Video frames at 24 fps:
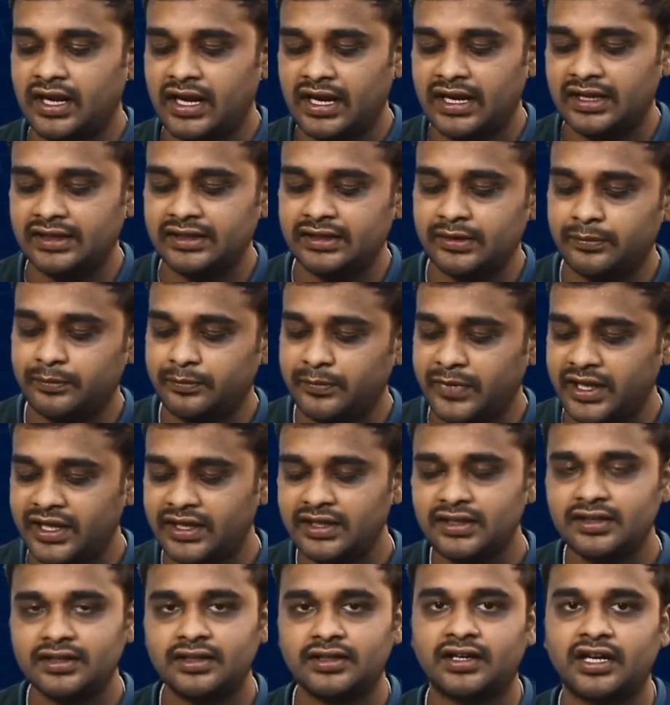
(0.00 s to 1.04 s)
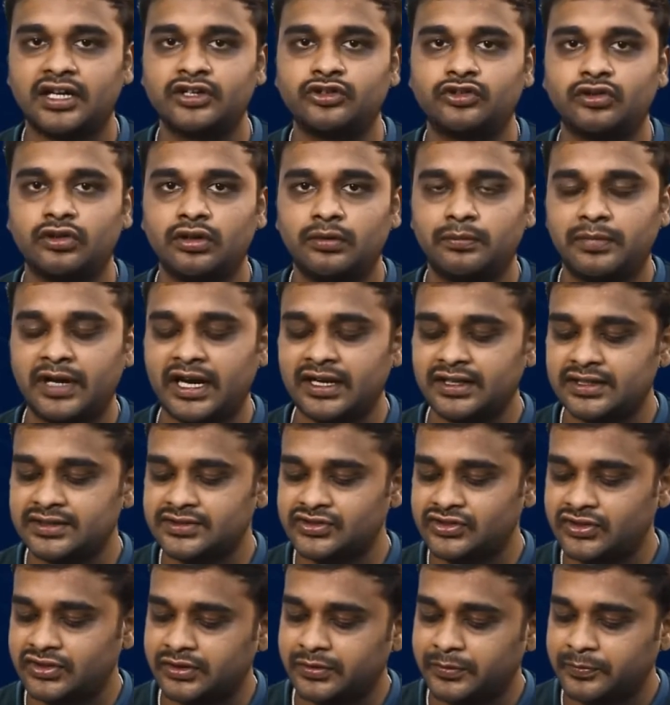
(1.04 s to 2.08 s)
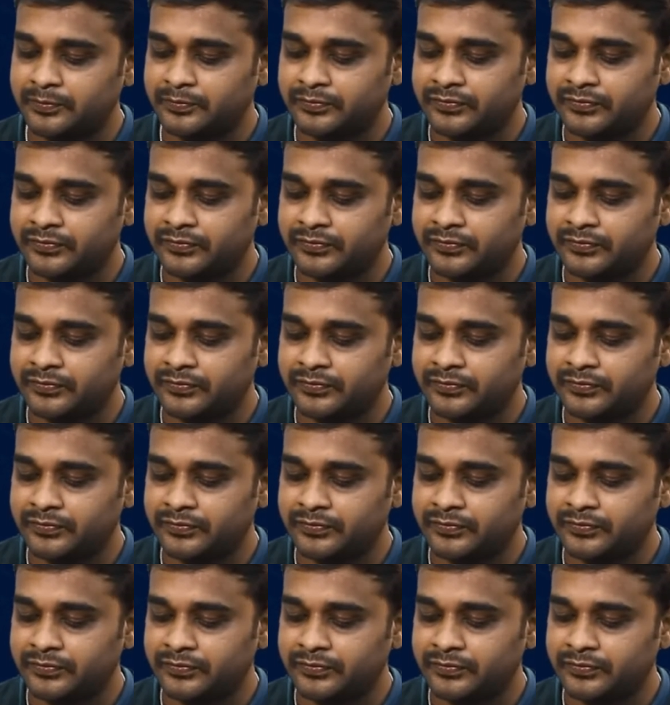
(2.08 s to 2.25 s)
and the main controller part is here.